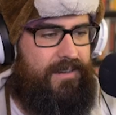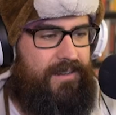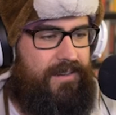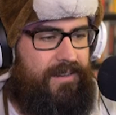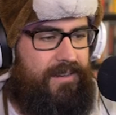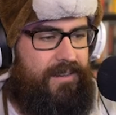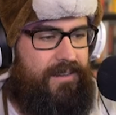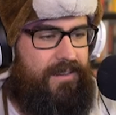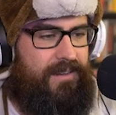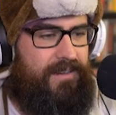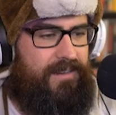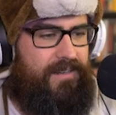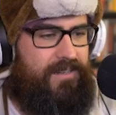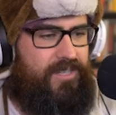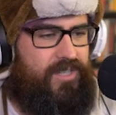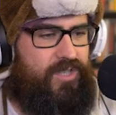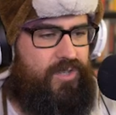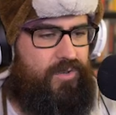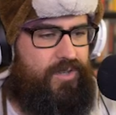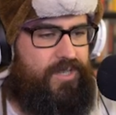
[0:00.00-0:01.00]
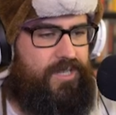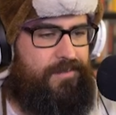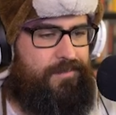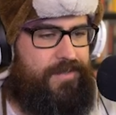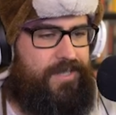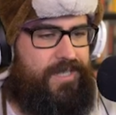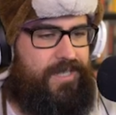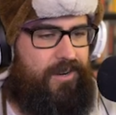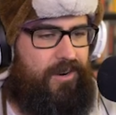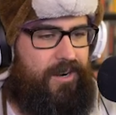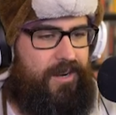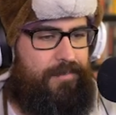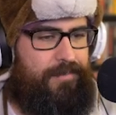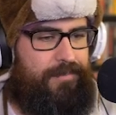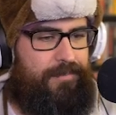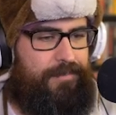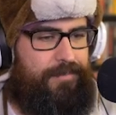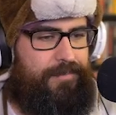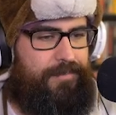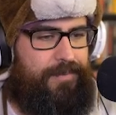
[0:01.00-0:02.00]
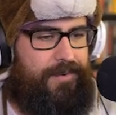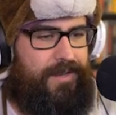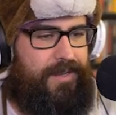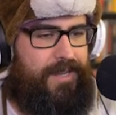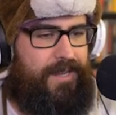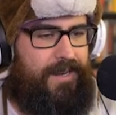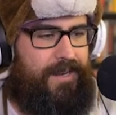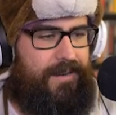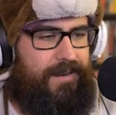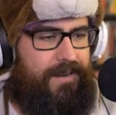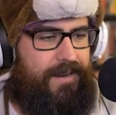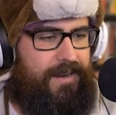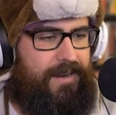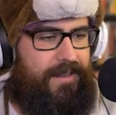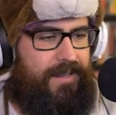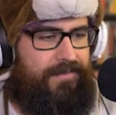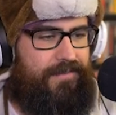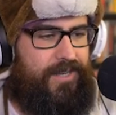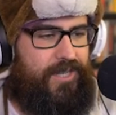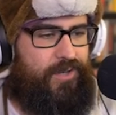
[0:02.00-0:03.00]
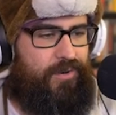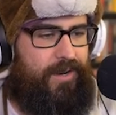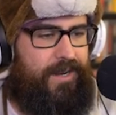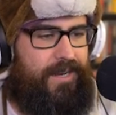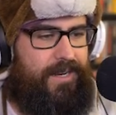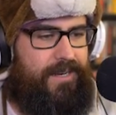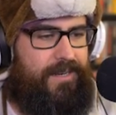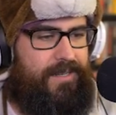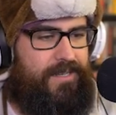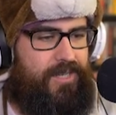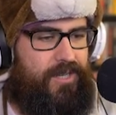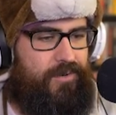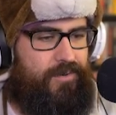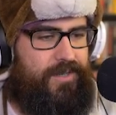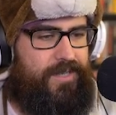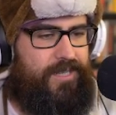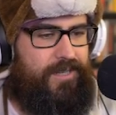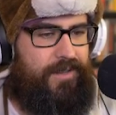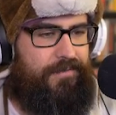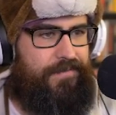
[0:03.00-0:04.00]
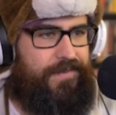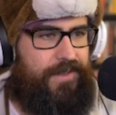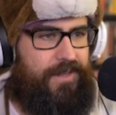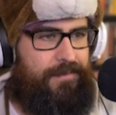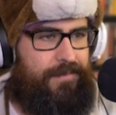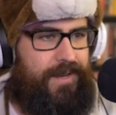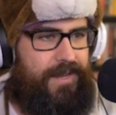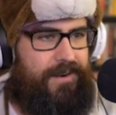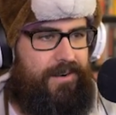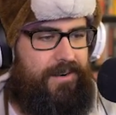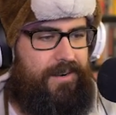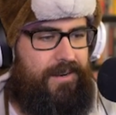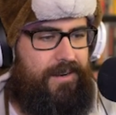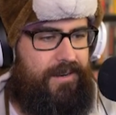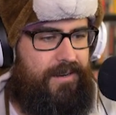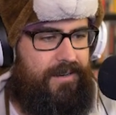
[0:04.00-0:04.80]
My bad. I'm sorry. Can, can I leave the training to you until I'm feeling better?